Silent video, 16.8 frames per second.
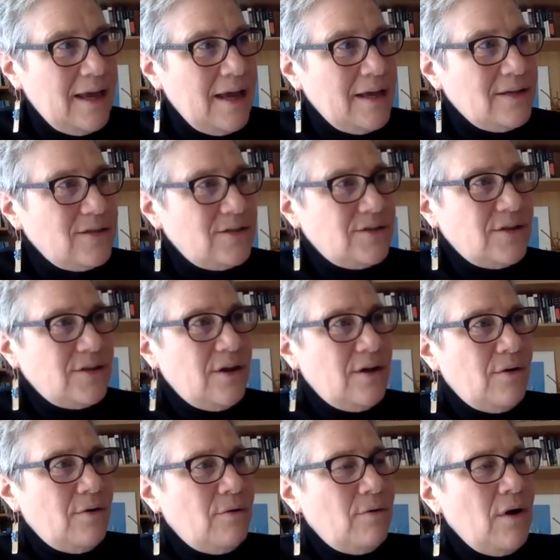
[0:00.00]
And
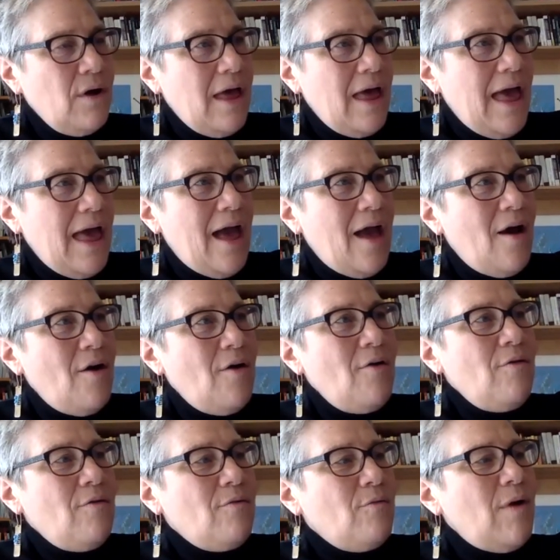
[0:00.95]
so,
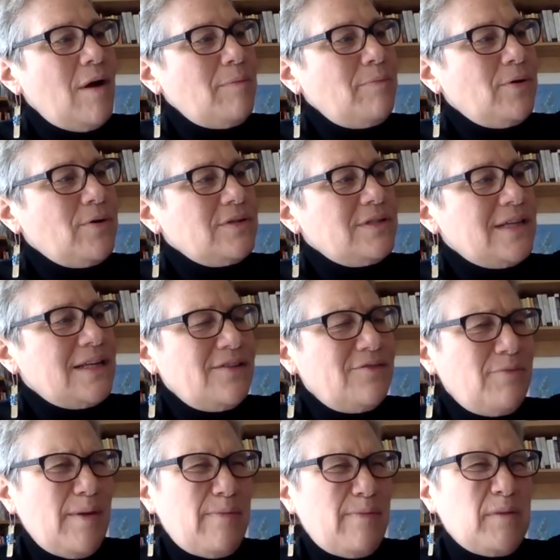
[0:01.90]
how what percent
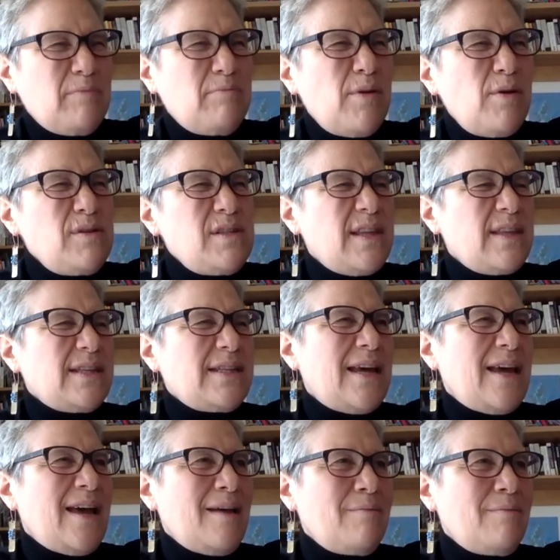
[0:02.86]
of people, and most of the
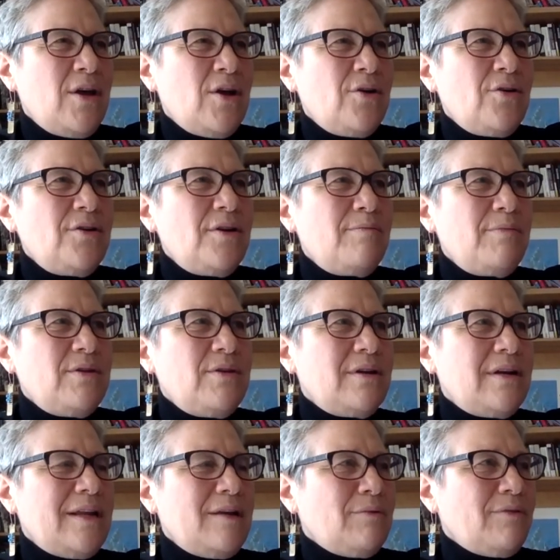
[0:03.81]
time, herd
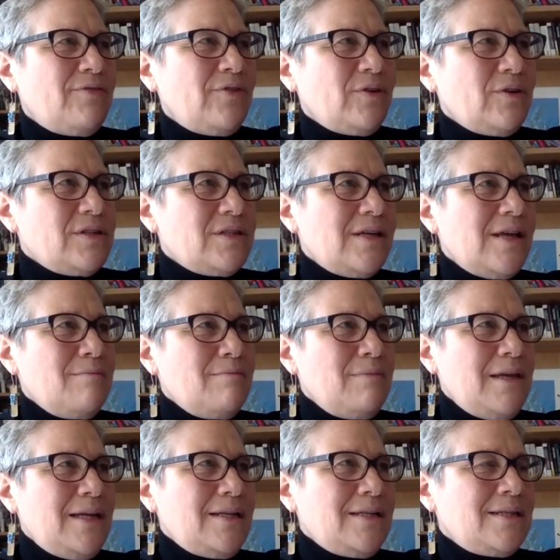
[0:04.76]
immunity refers
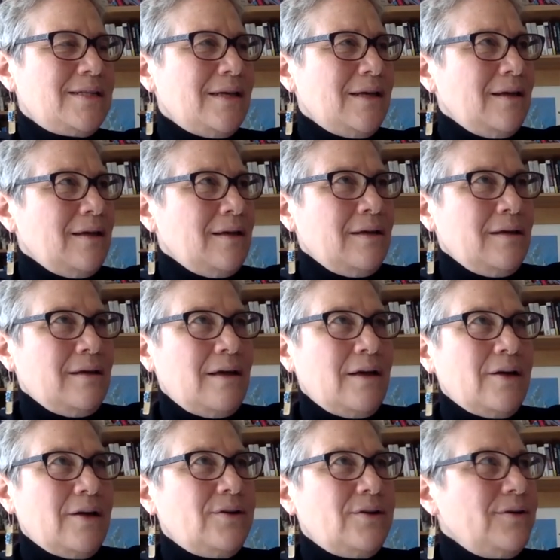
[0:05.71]
means
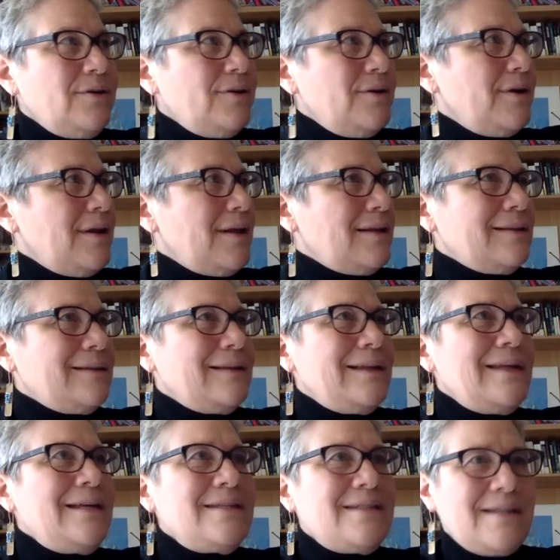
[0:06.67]
a good at
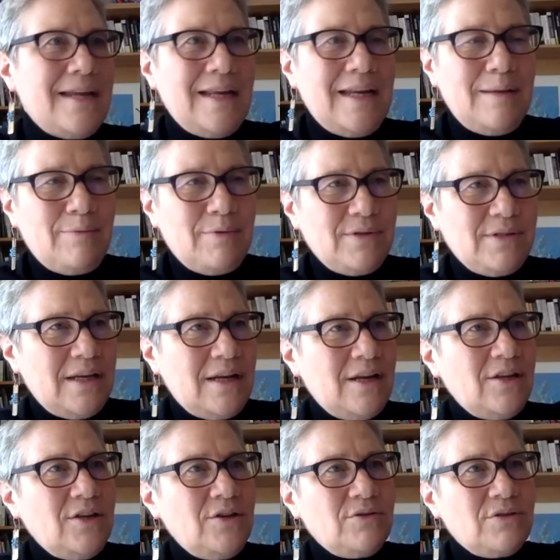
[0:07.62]
least 80%
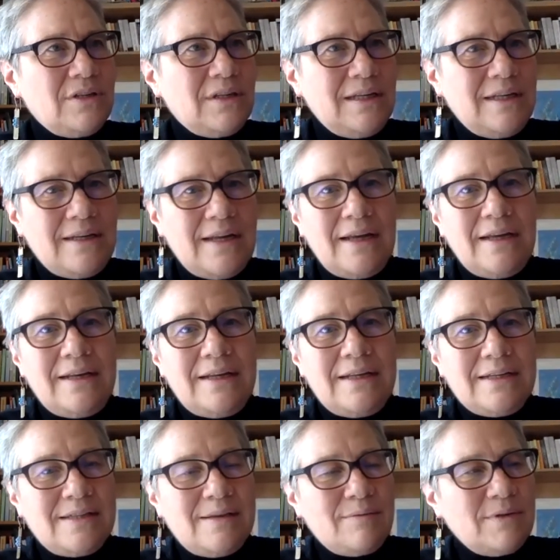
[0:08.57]
and usually
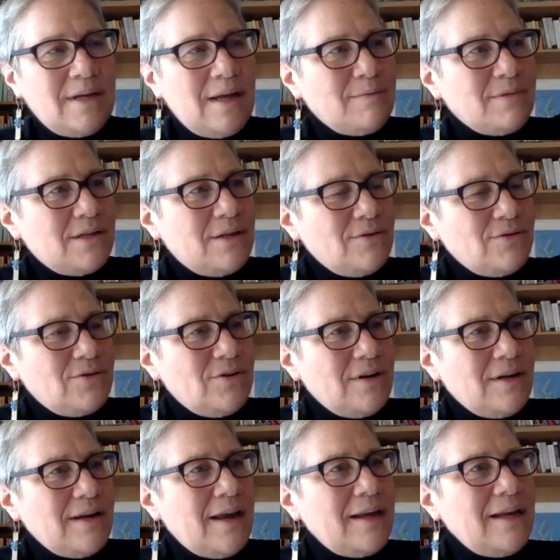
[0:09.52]
90 and sometimes closer
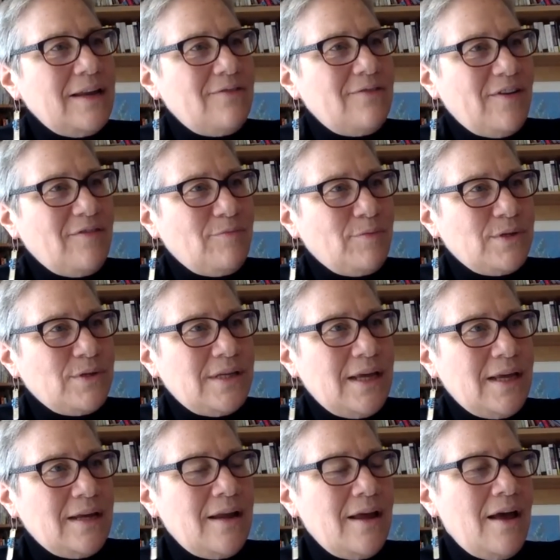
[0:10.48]
to
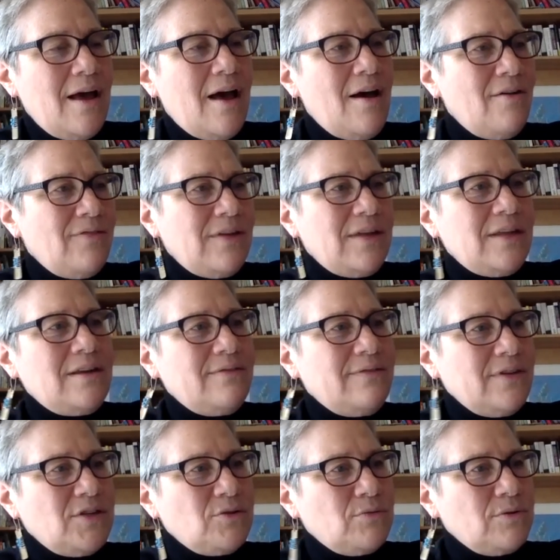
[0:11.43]
95% of
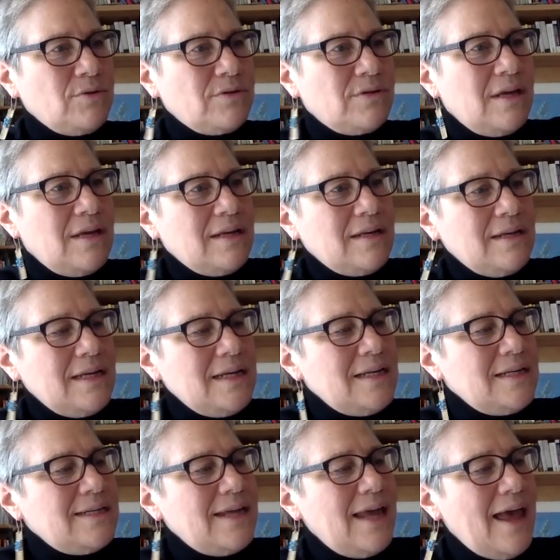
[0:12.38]
individuals
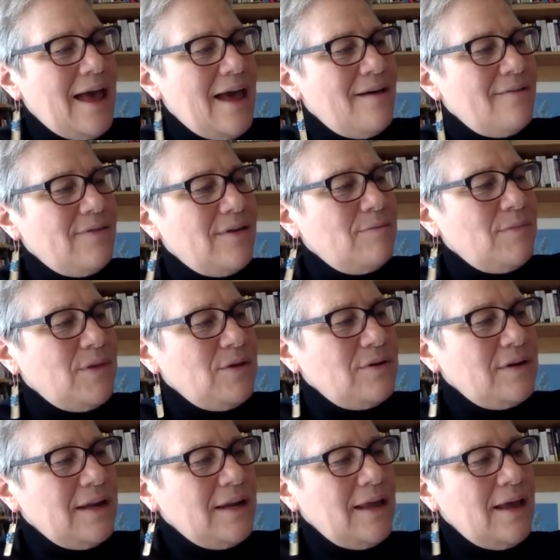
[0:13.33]
need to have
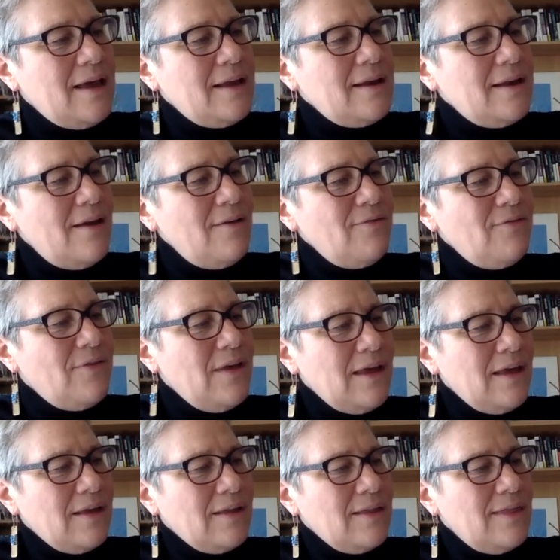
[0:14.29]
immunity enough
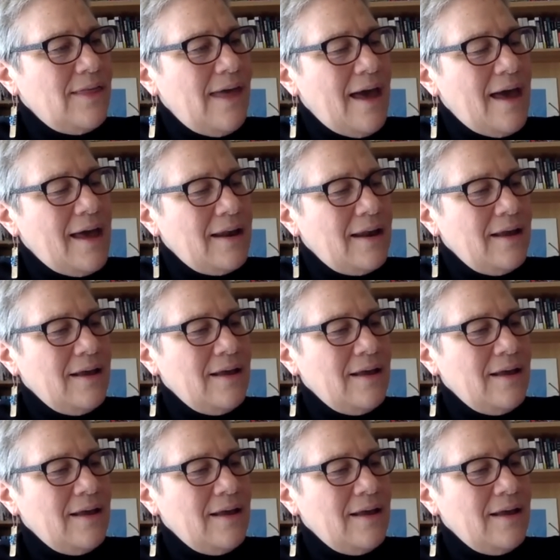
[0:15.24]
that